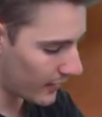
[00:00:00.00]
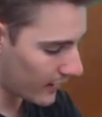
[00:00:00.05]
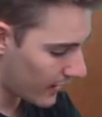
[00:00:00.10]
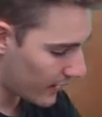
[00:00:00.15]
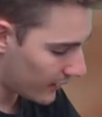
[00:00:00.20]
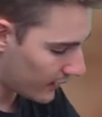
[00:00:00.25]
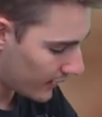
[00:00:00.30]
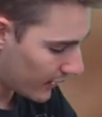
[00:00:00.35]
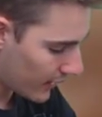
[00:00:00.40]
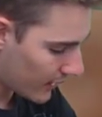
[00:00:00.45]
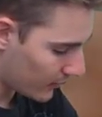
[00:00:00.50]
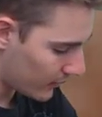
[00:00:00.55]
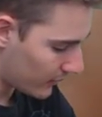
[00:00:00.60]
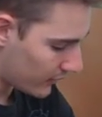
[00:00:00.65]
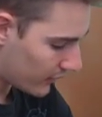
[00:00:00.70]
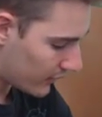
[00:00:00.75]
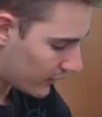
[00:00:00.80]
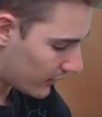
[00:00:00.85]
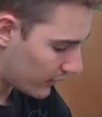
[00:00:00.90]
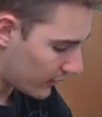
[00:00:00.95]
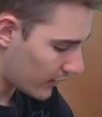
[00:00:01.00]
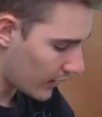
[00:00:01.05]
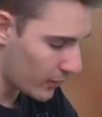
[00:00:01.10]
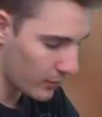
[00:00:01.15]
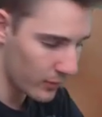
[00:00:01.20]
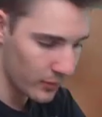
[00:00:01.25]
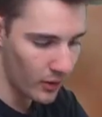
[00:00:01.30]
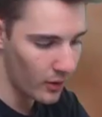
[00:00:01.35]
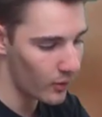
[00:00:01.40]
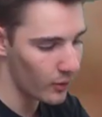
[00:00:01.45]
That was
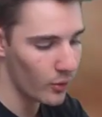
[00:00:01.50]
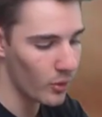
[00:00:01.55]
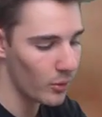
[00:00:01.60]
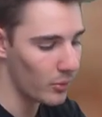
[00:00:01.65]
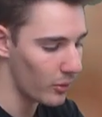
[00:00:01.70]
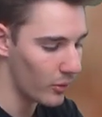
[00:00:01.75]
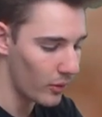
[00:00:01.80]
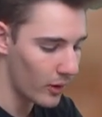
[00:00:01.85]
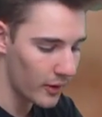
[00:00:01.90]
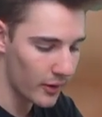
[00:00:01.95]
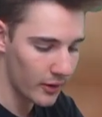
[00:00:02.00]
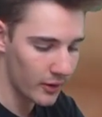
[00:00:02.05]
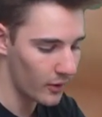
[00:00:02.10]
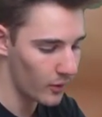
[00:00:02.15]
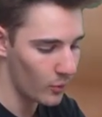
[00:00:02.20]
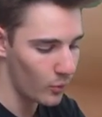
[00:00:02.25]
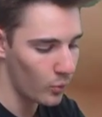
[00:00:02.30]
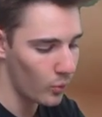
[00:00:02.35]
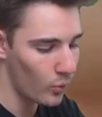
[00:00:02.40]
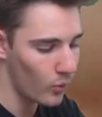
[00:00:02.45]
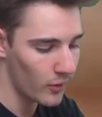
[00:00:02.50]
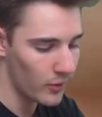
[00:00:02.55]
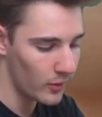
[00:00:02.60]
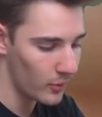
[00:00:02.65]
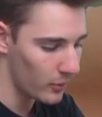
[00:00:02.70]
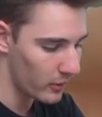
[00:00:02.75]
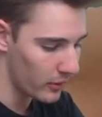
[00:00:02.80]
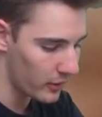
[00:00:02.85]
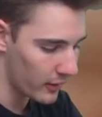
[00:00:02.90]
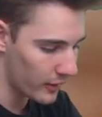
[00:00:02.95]
horrible. I don't know what
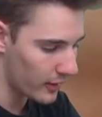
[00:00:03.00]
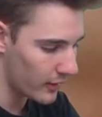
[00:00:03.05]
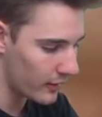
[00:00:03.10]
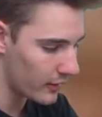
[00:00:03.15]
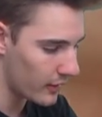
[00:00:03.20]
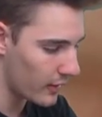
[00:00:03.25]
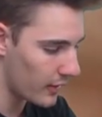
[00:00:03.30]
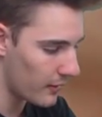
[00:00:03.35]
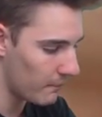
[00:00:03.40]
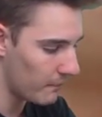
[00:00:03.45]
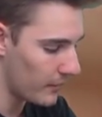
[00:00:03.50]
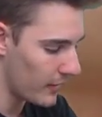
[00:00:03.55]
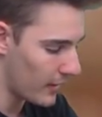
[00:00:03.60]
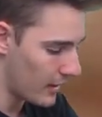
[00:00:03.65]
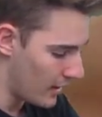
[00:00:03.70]
you were thinking then.